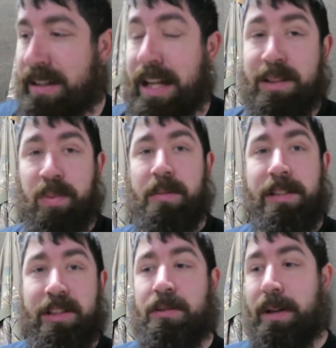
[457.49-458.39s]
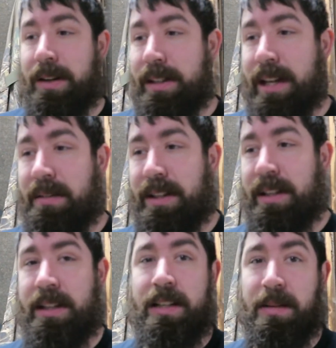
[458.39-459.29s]
that's pretty much the routing of it.
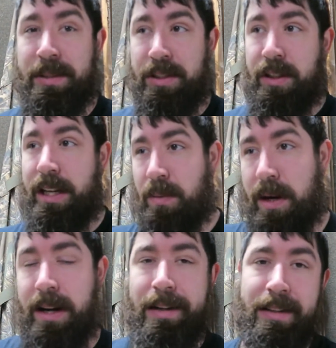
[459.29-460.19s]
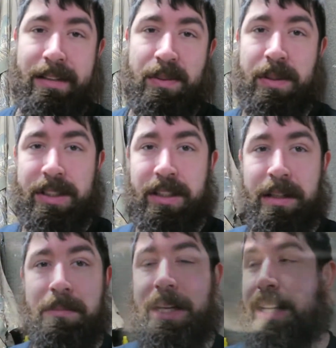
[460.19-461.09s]
I'm going to show you how to wire the switch here in
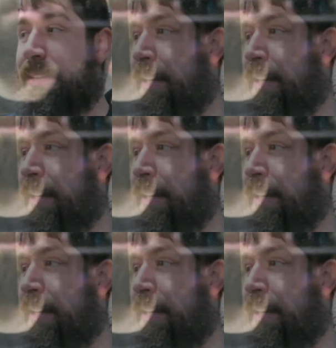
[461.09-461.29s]
a minute.